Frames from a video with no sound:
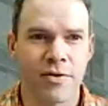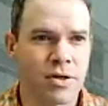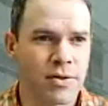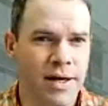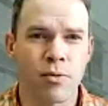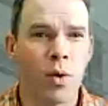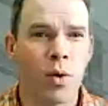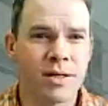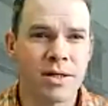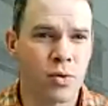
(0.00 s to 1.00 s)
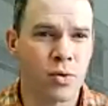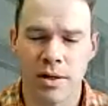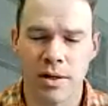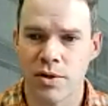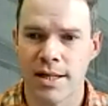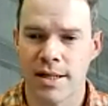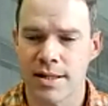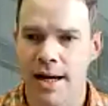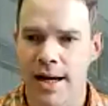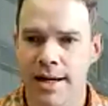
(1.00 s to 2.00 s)
So like 1 to 20% of the
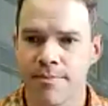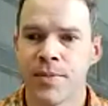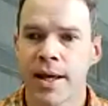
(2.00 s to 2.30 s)
time.